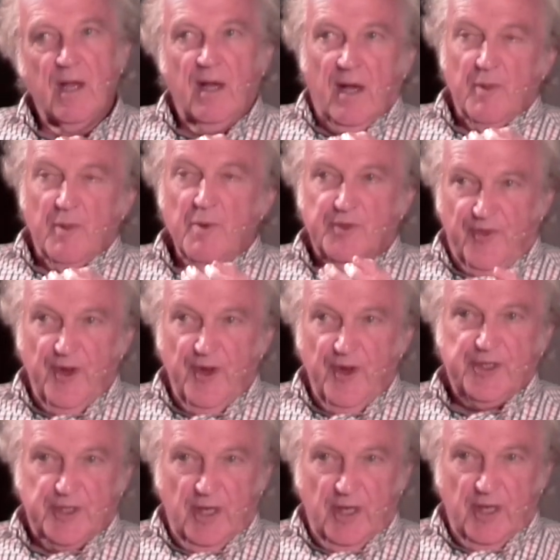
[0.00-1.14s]
the most
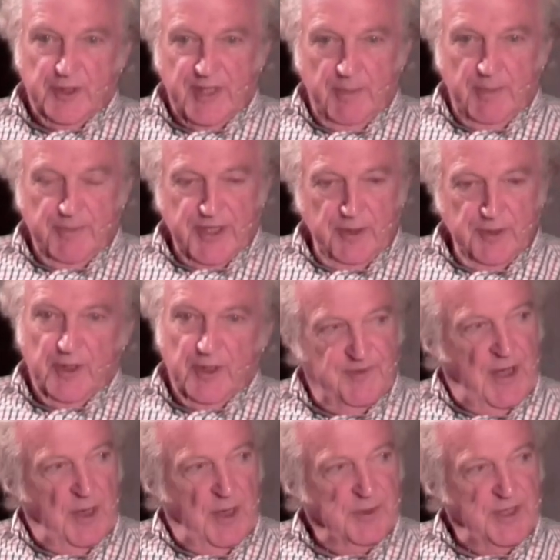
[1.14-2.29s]
versatile stem cells are
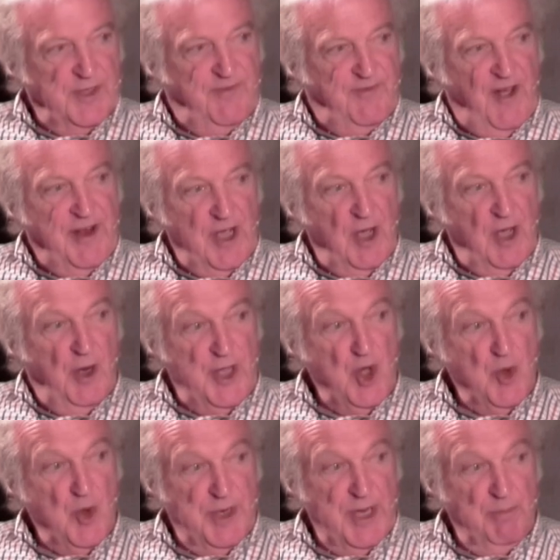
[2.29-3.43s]
found in the very early
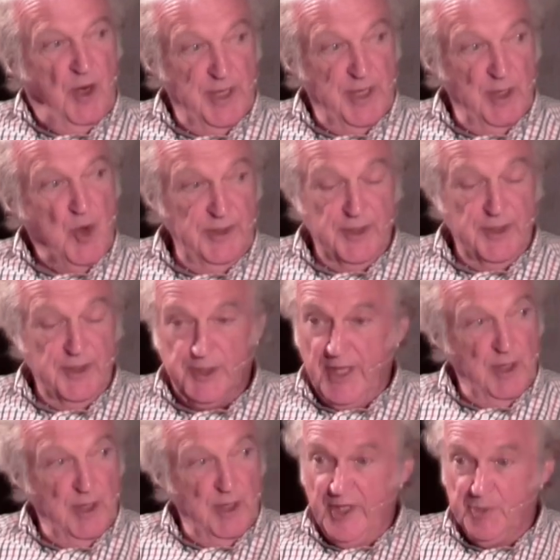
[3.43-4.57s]
human embryo, in the
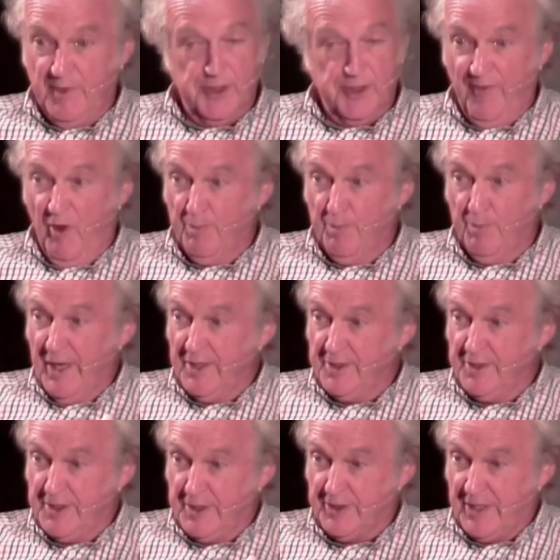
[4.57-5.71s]
stages before
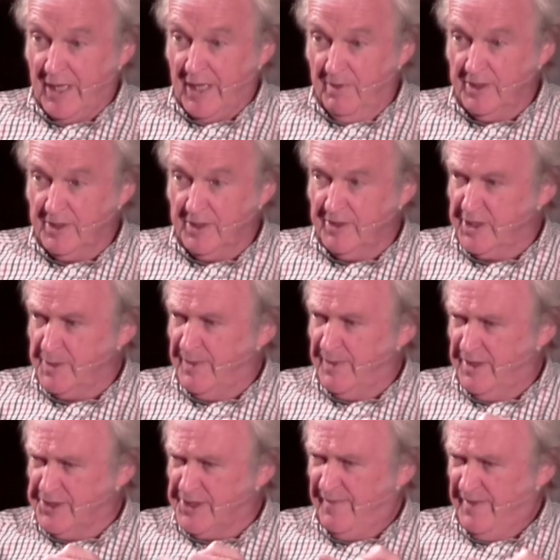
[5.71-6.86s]
pregnancy is established. There's
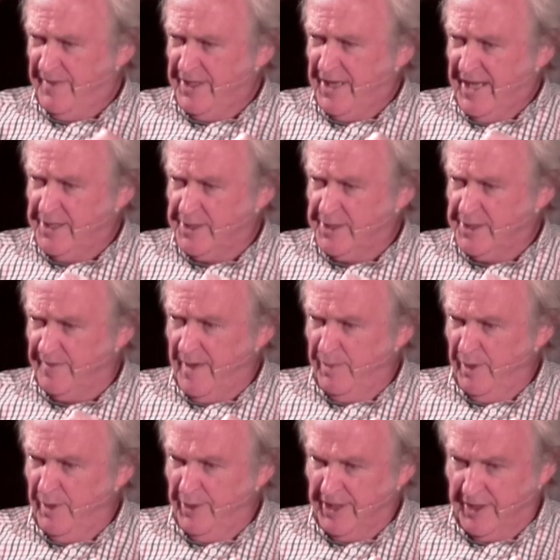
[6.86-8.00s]
about 7 days of
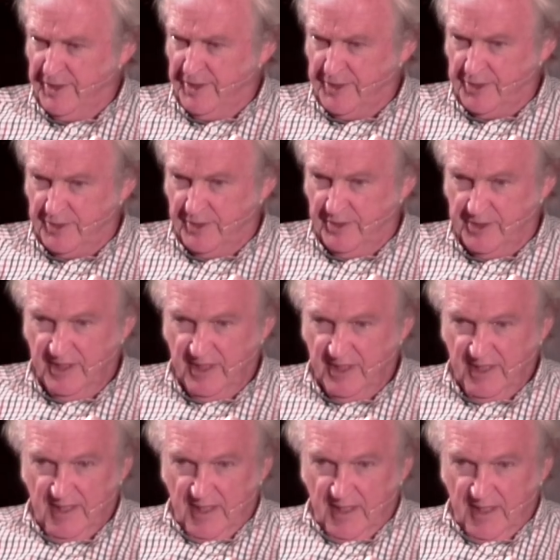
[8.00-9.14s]
embryonic existence
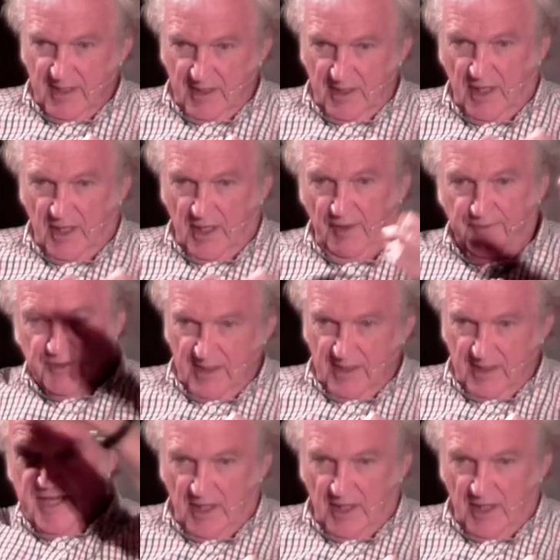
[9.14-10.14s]
after an egg